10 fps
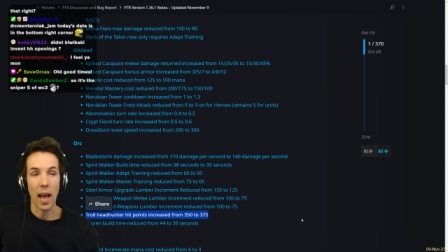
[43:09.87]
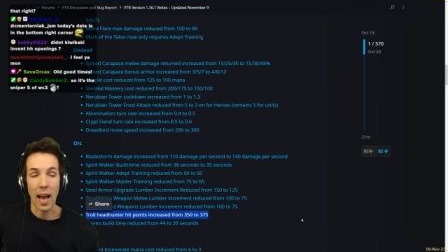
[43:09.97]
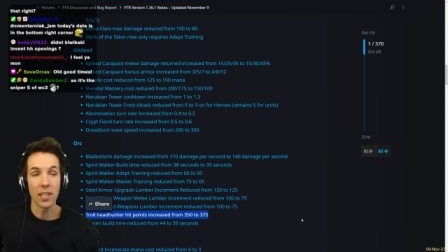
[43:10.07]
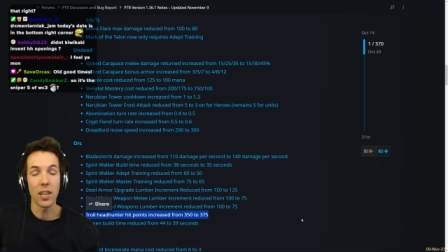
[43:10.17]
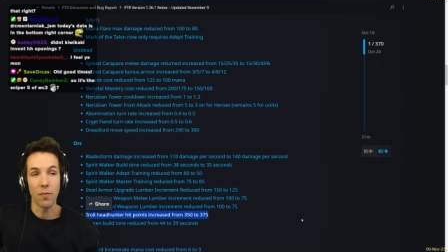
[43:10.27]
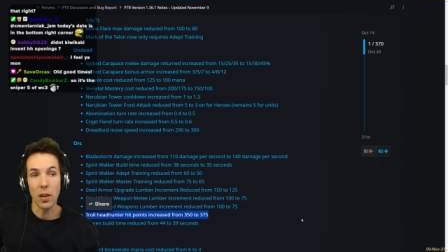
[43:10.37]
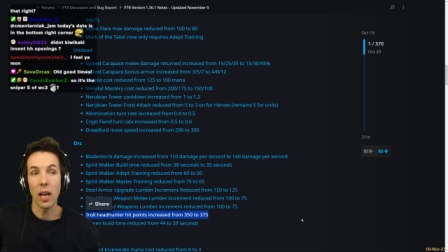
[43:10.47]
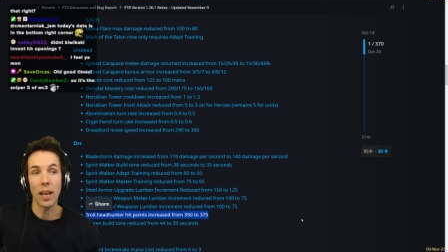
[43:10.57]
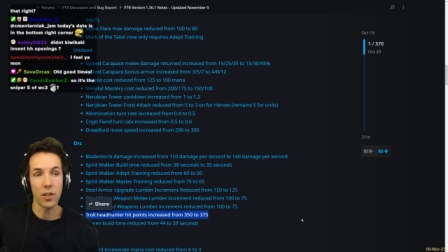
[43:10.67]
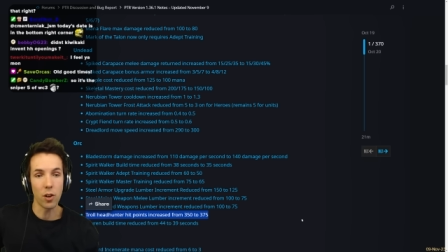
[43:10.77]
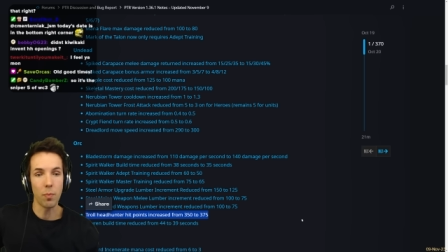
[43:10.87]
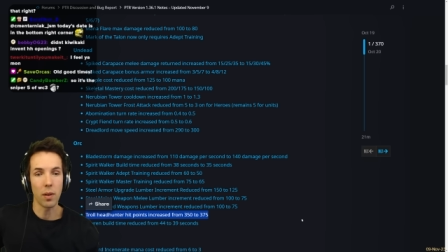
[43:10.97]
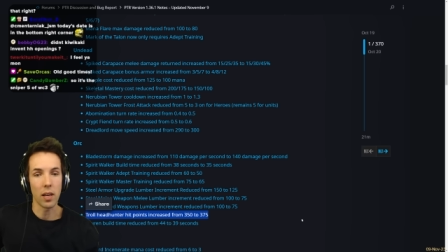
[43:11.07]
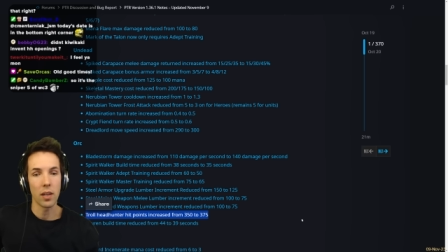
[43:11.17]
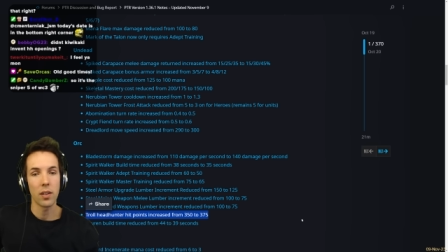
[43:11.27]
As I feel like it should
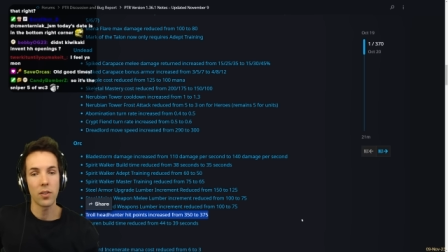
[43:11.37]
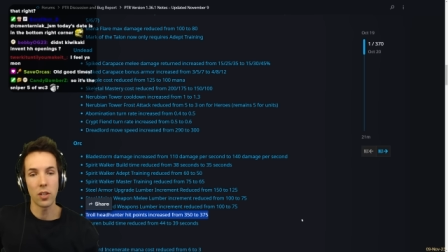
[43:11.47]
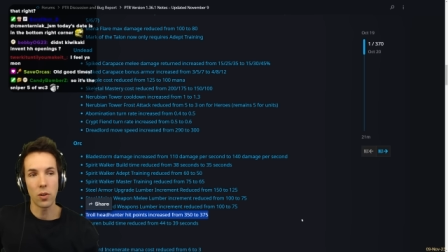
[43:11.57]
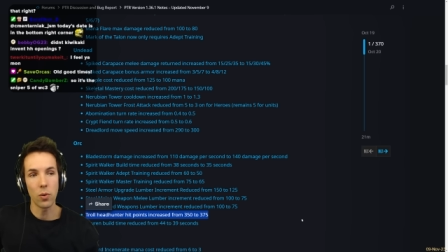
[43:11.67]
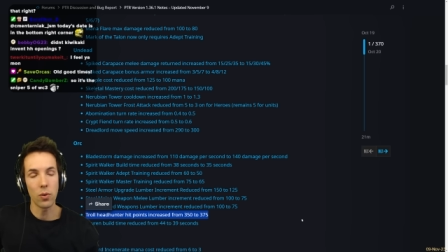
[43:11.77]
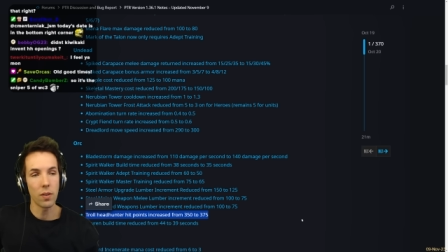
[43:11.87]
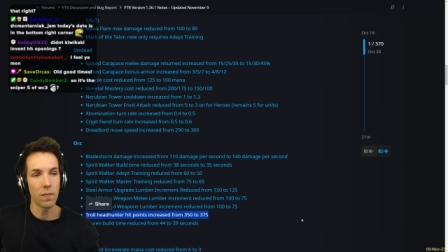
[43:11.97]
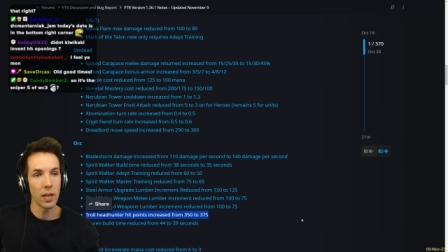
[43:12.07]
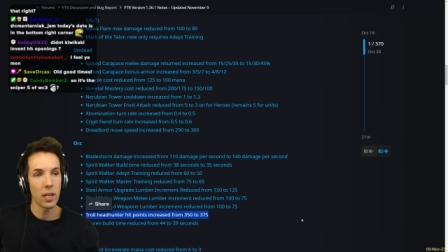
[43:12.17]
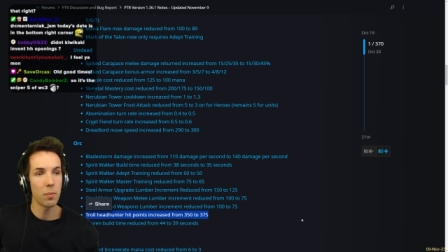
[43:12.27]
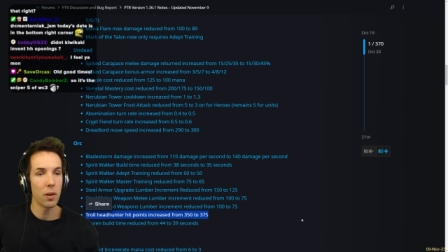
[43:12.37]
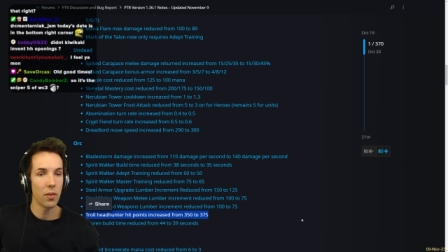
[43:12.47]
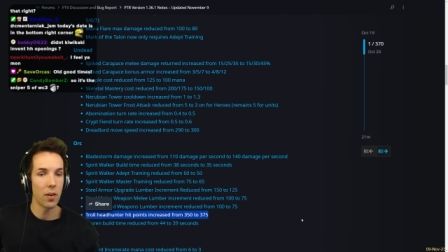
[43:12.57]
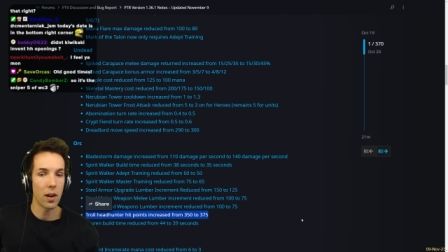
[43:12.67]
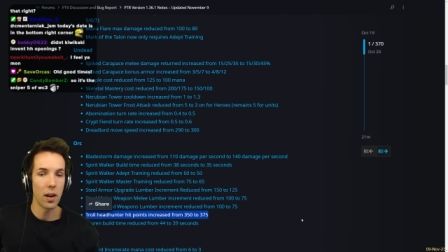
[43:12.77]
be, since ghouls and fiends
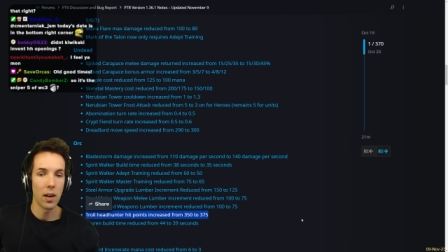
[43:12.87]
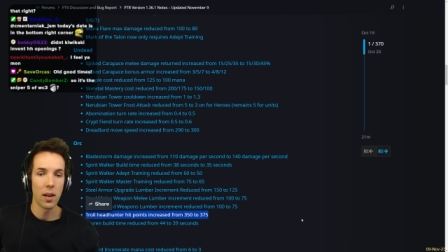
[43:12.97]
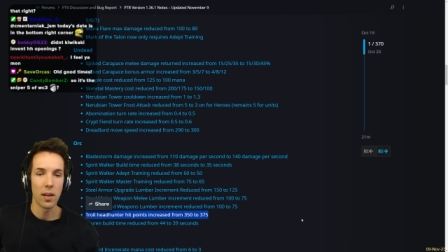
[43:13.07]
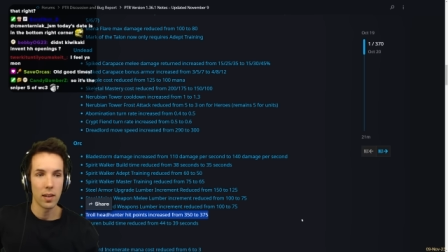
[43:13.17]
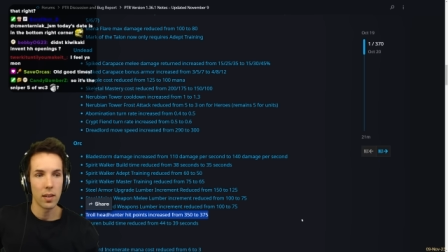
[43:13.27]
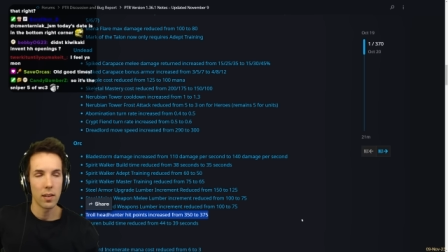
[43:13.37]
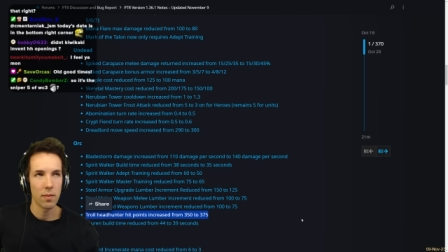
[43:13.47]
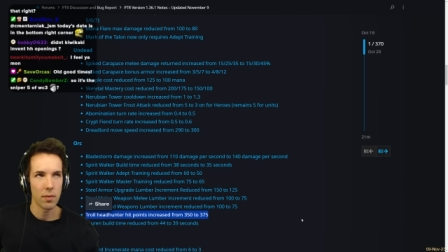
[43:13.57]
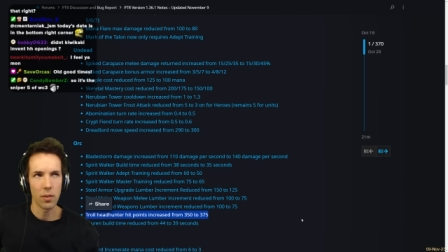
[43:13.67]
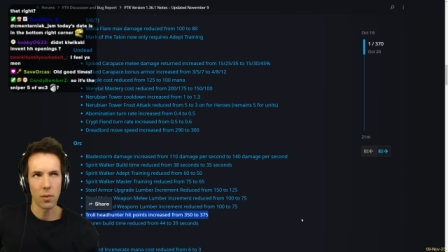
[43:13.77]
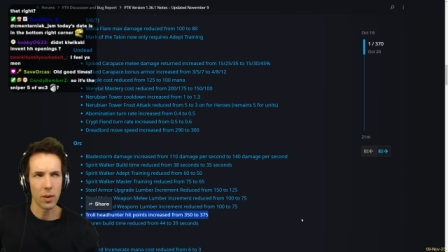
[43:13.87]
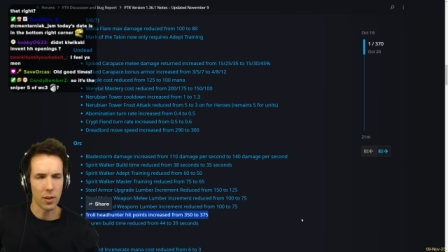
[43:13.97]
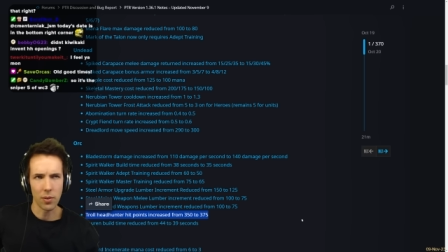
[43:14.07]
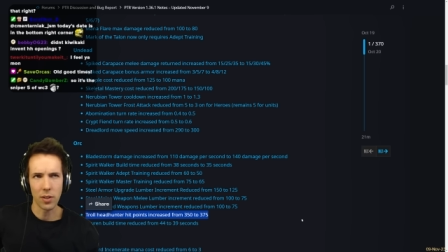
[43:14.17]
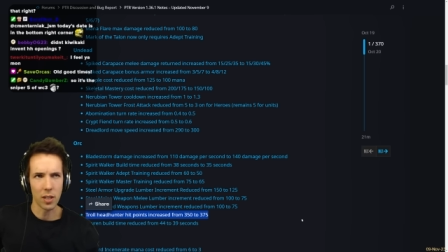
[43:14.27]
both are, though we
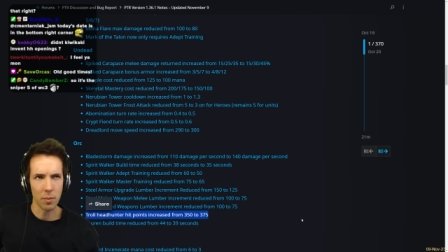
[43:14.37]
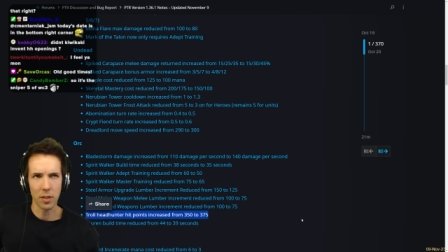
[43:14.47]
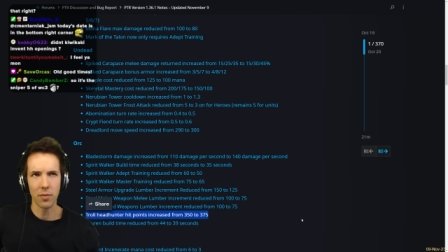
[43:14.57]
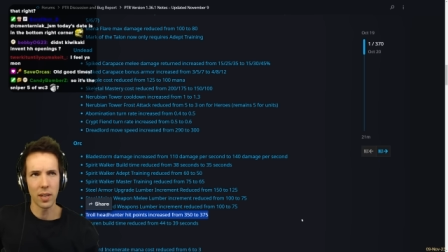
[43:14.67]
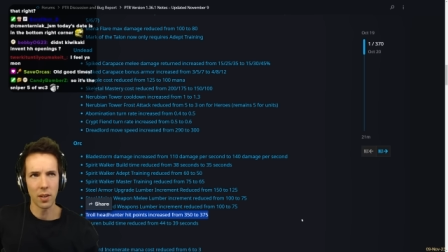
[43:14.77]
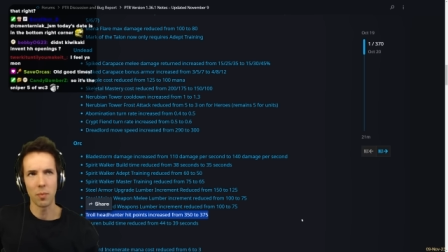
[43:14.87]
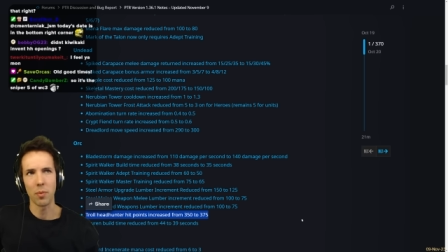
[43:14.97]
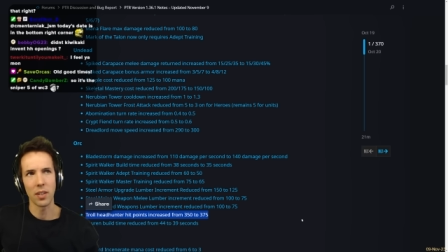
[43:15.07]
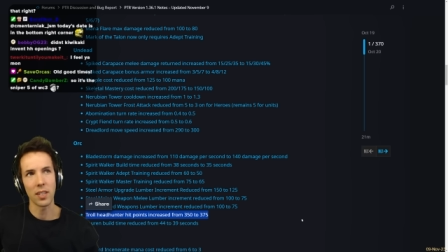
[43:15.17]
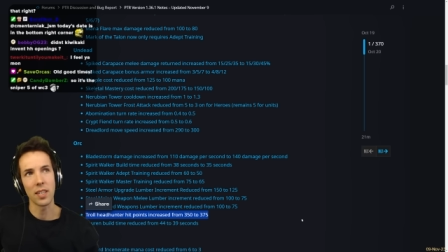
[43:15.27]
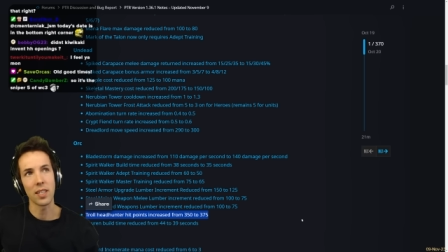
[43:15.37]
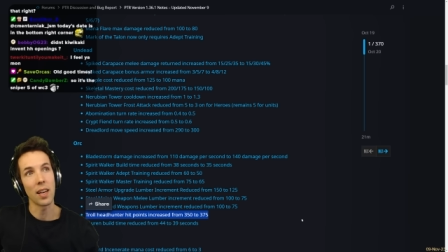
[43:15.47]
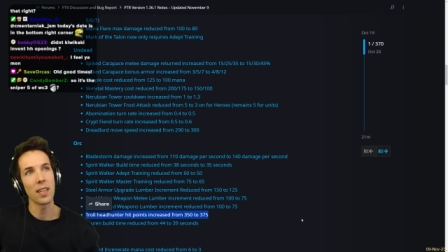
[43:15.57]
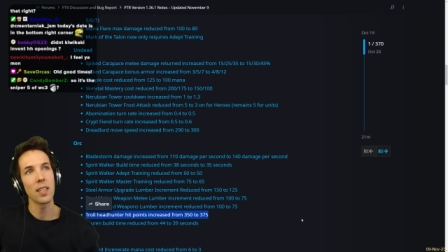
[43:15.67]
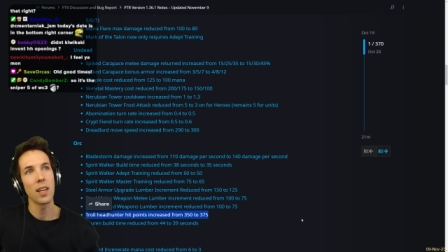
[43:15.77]
don't see as much fiend openers these
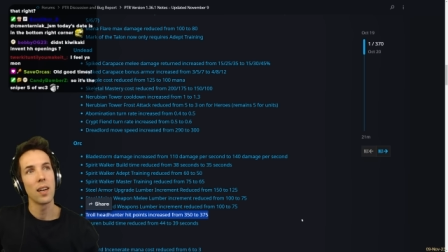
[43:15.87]
days.